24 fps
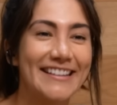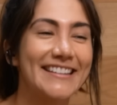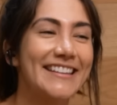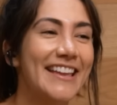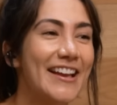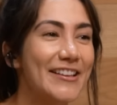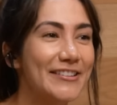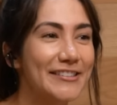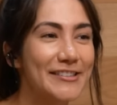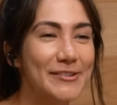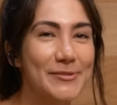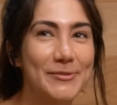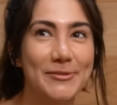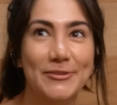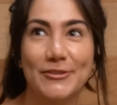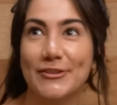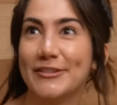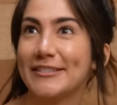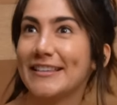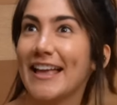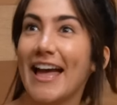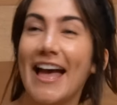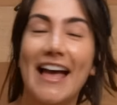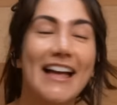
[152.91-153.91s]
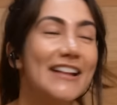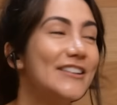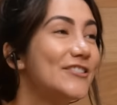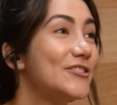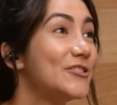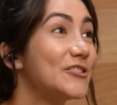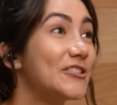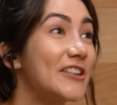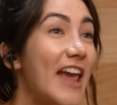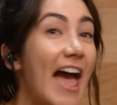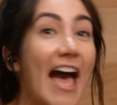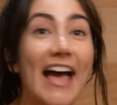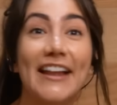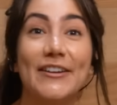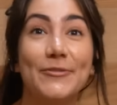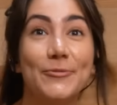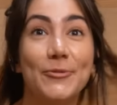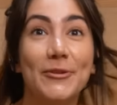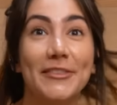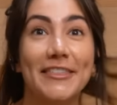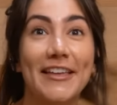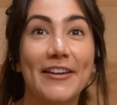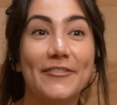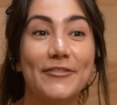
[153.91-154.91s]
And Kelsey was just
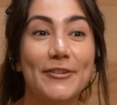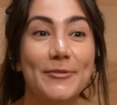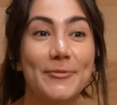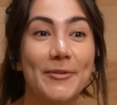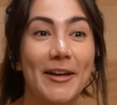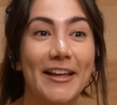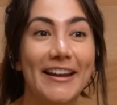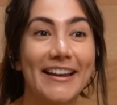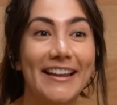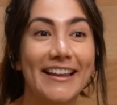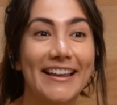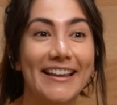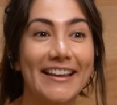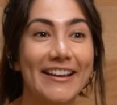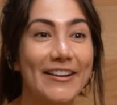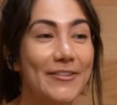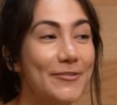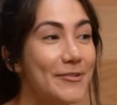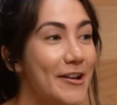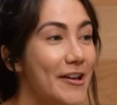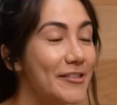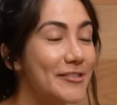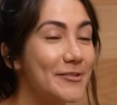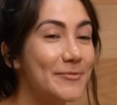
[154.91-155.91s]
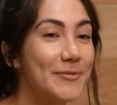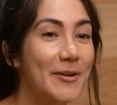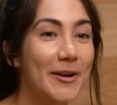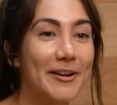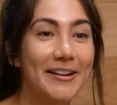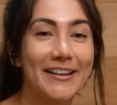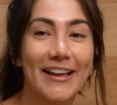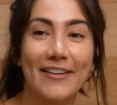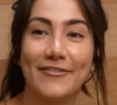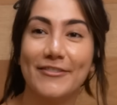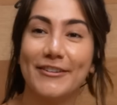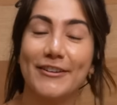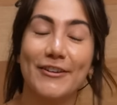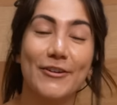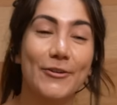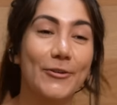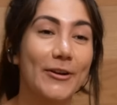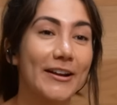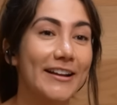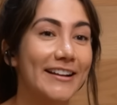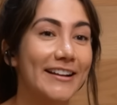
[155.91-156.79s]
chatting with everybody around the party, having a